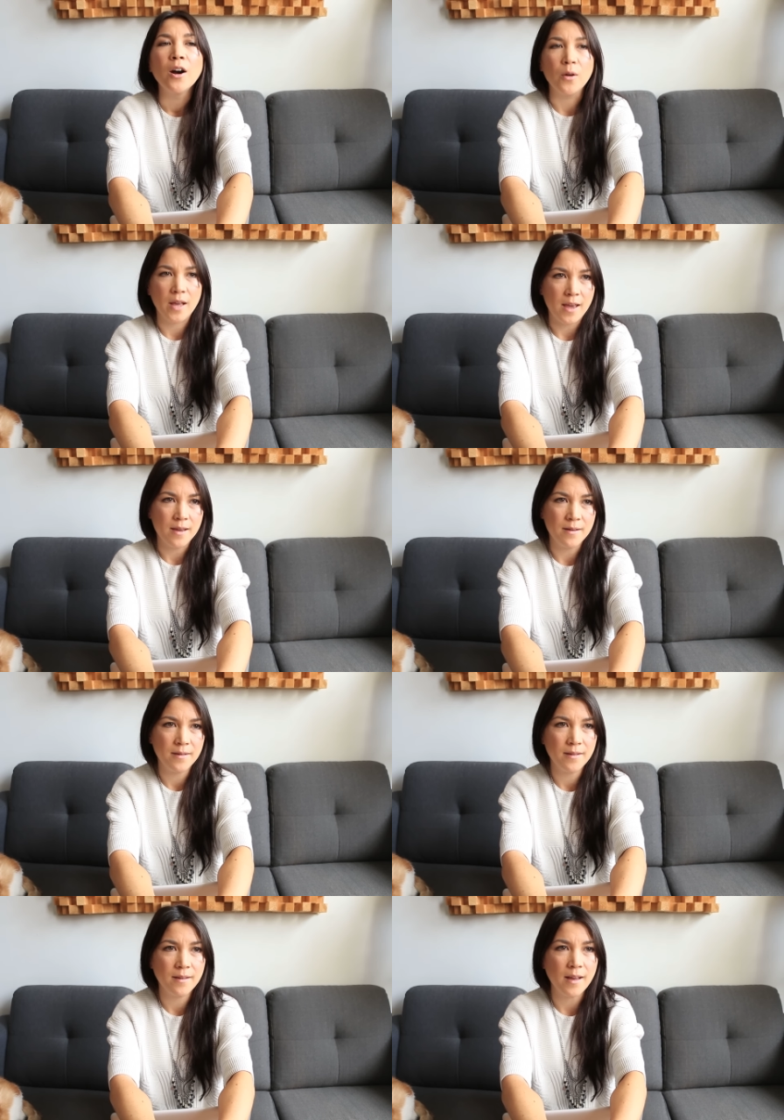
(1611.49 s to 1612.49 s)
Okay,
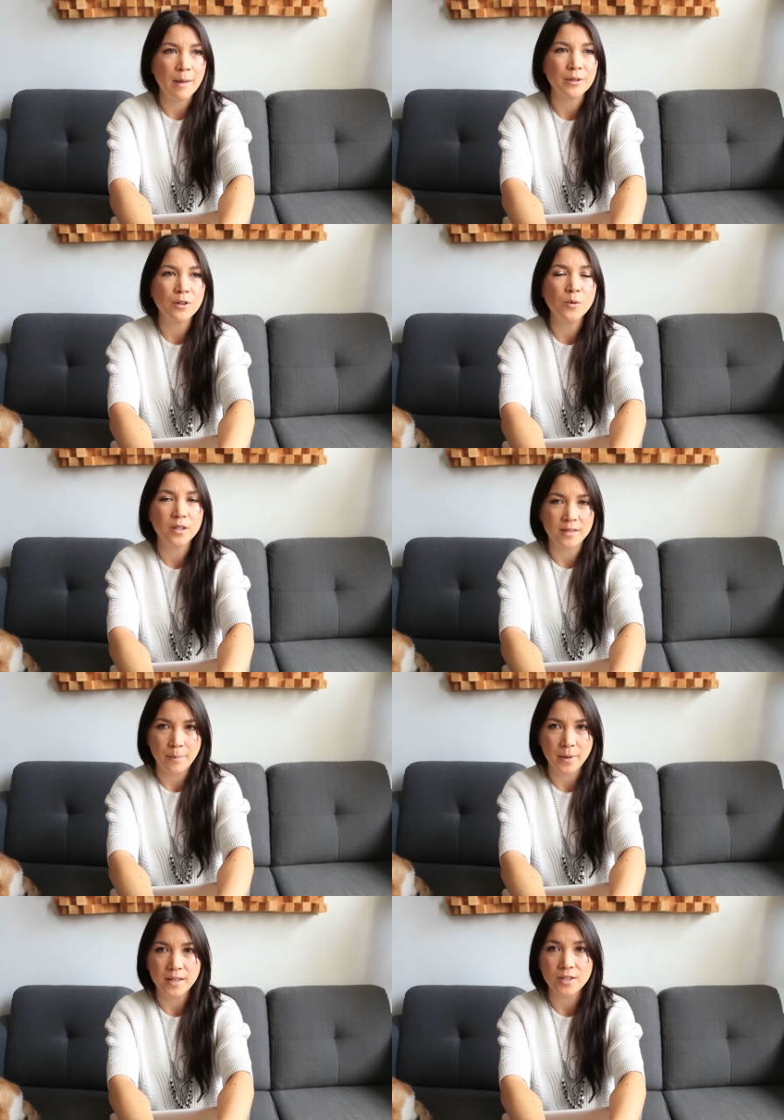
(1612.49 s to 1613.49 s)
I'm a little worked
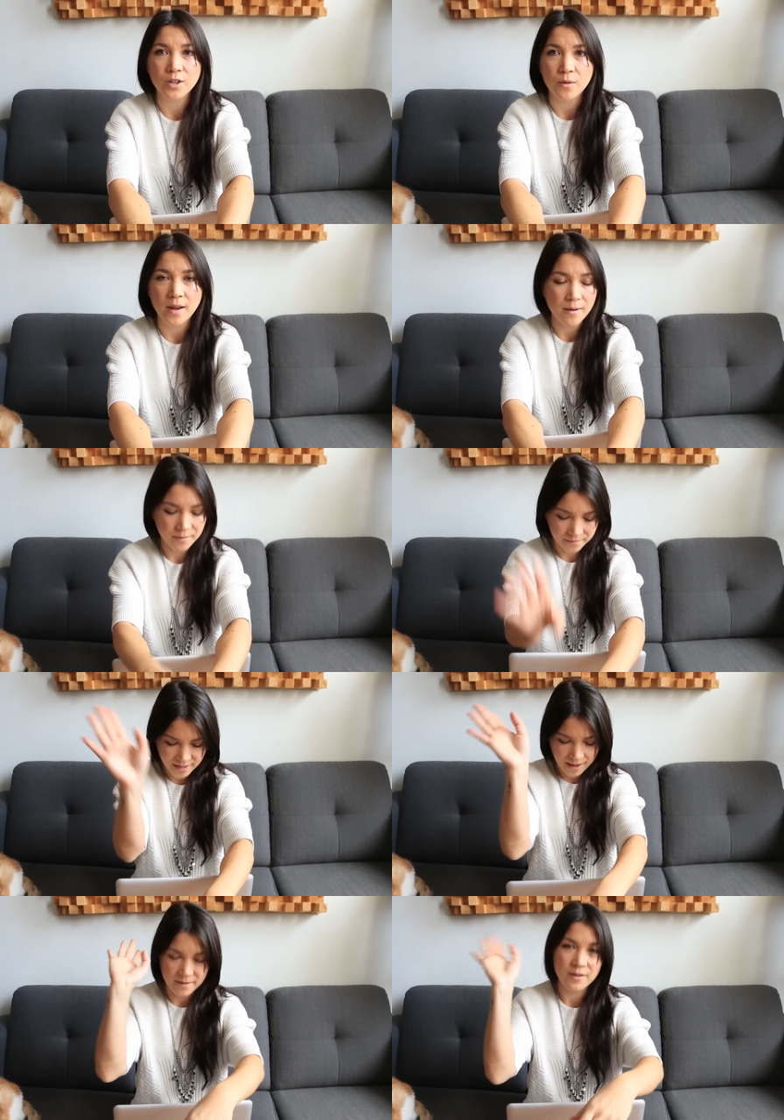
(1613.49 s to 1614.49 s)
up. I need to go now.
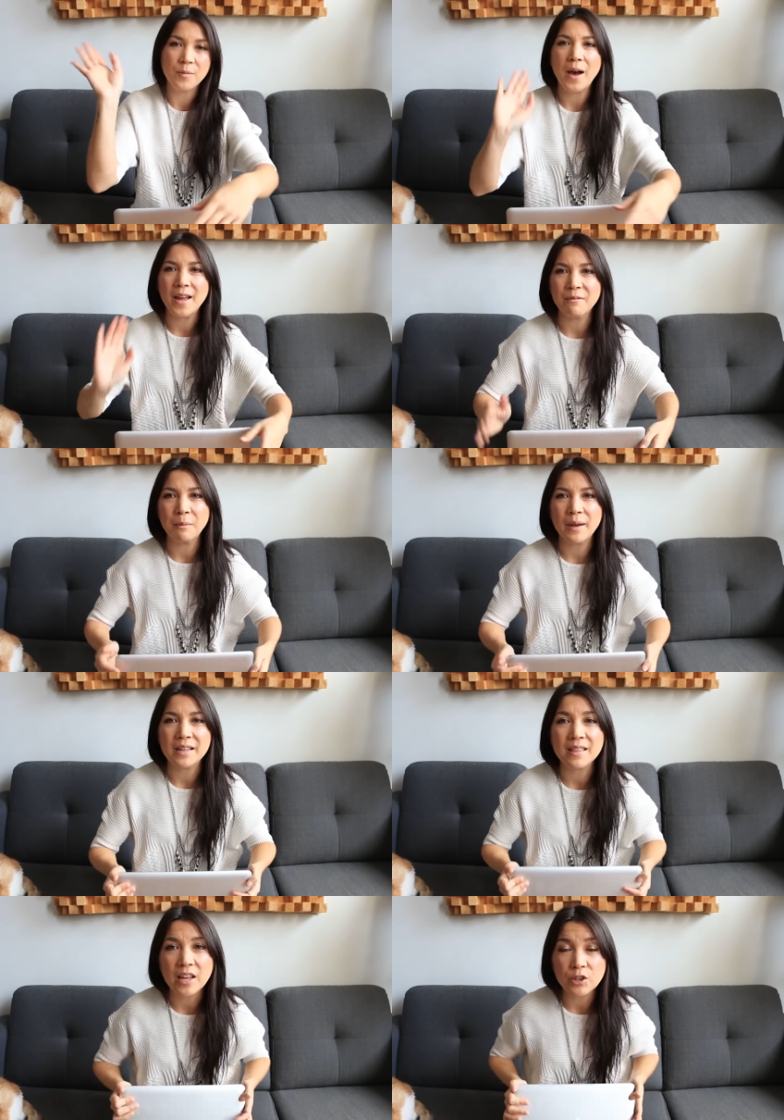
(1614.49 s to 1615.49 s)
Okay, goodbye
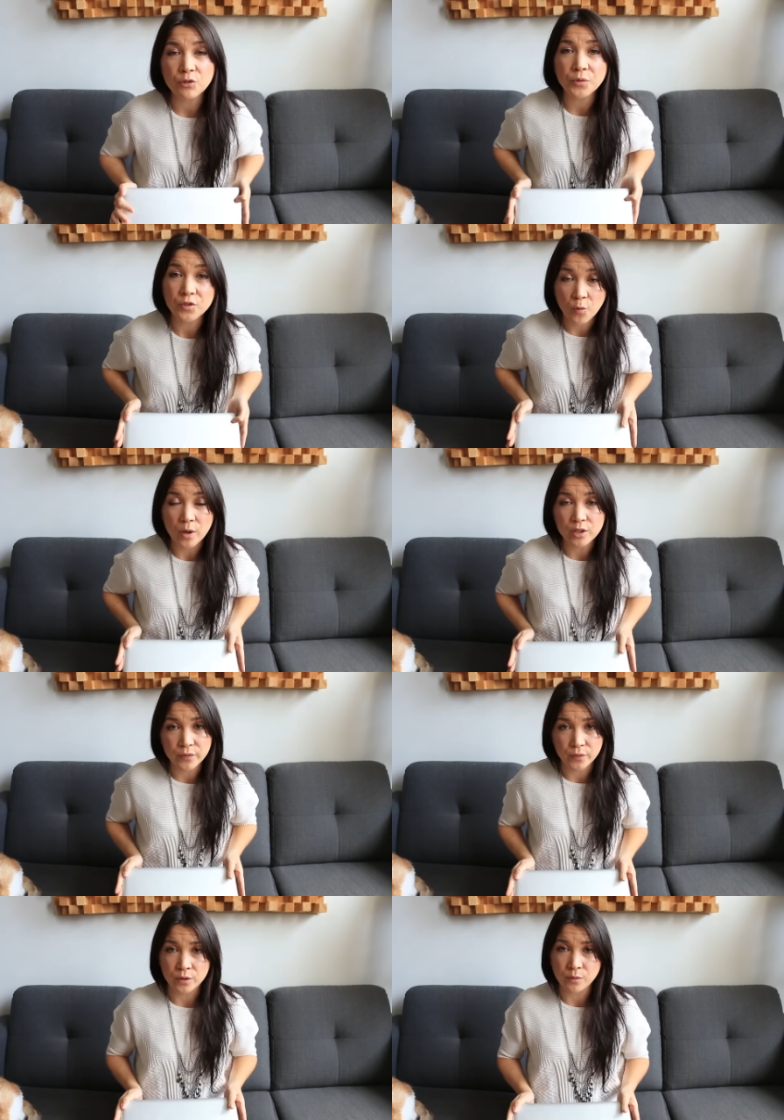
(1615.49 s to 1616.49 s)
everybody. Thank you so much
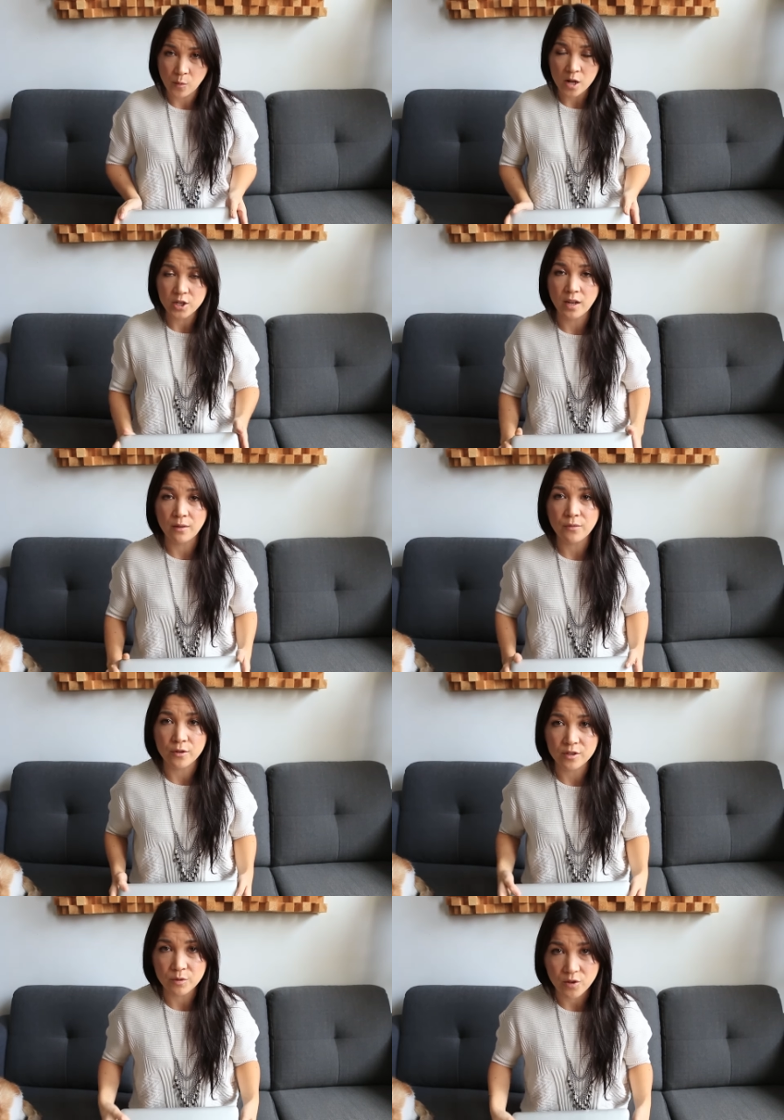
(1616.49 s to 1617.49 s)
for watching and
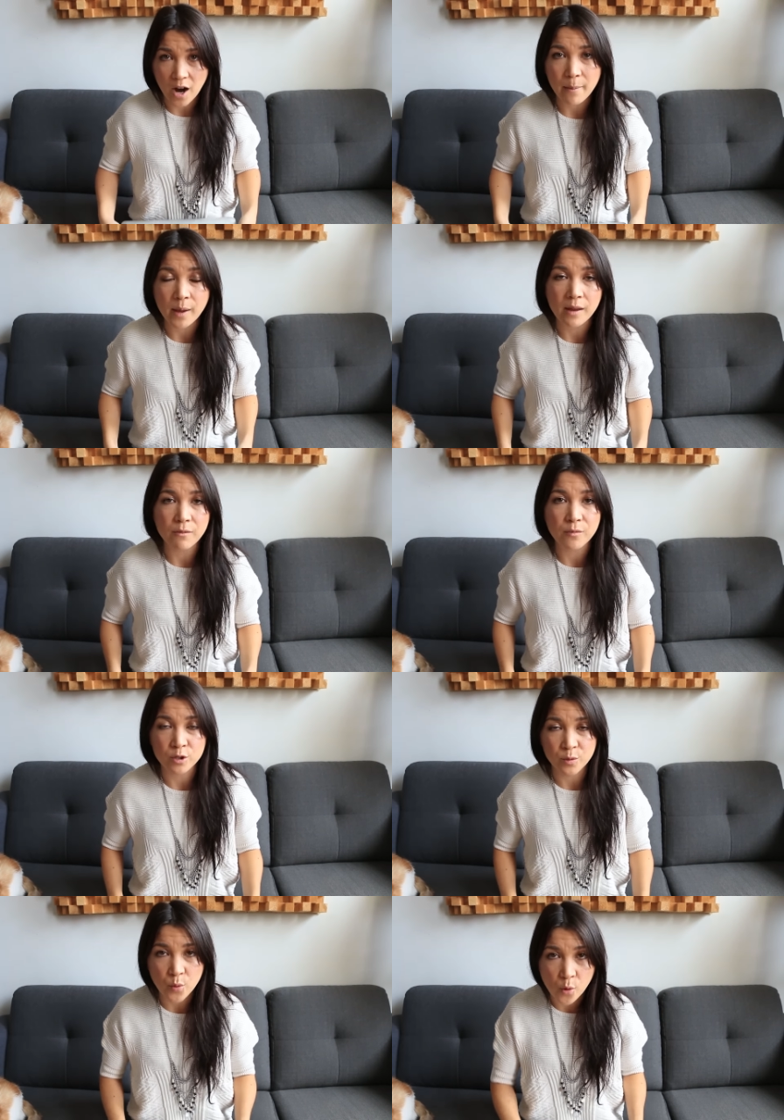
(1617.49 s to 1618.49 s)
for subscribing and
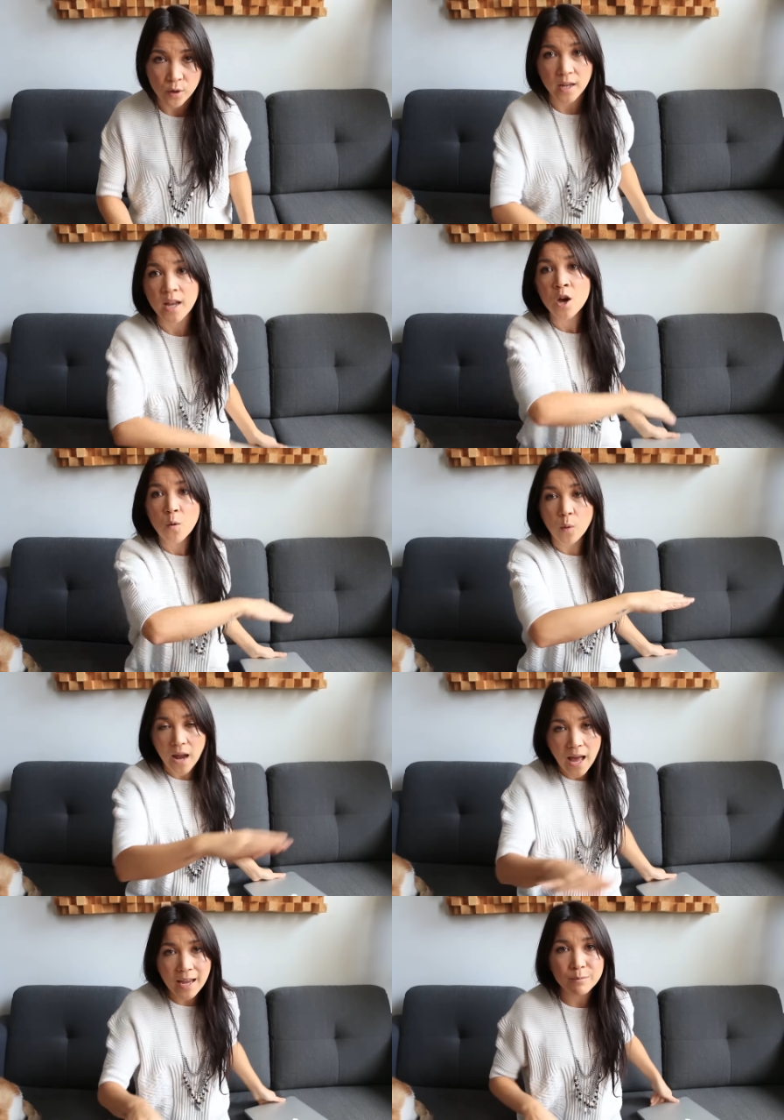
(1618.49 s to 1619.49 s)
for supporting
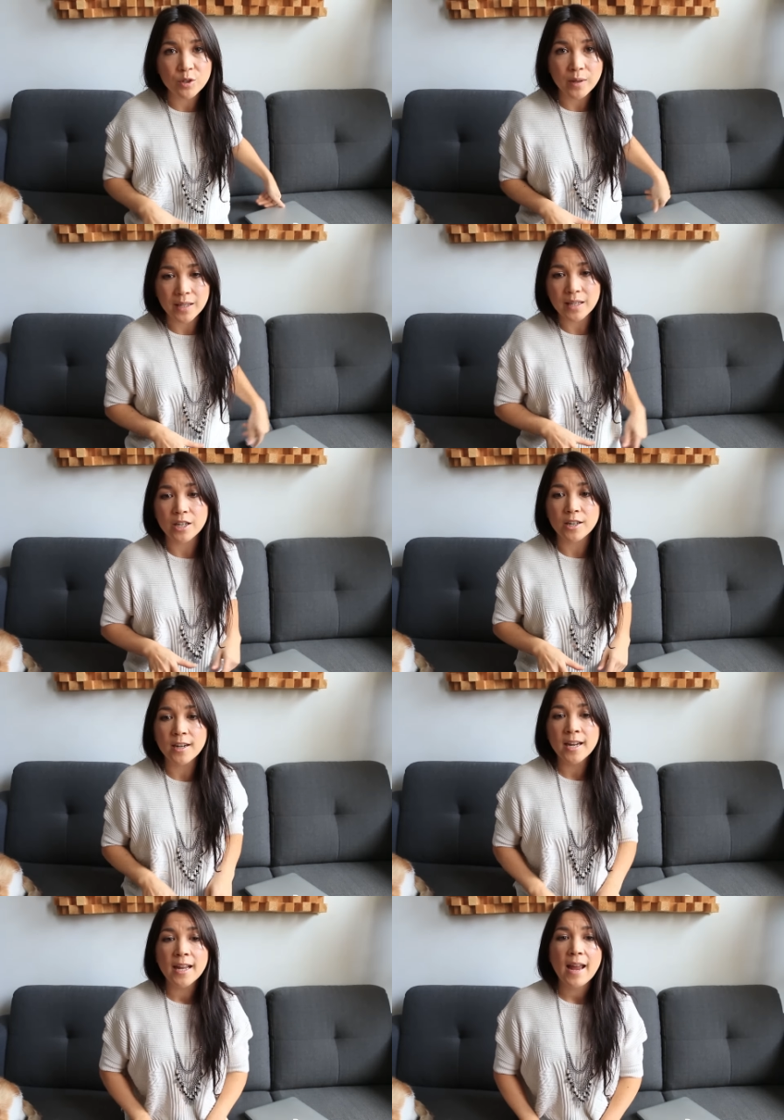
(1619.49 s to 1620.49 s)
what I'm doing here.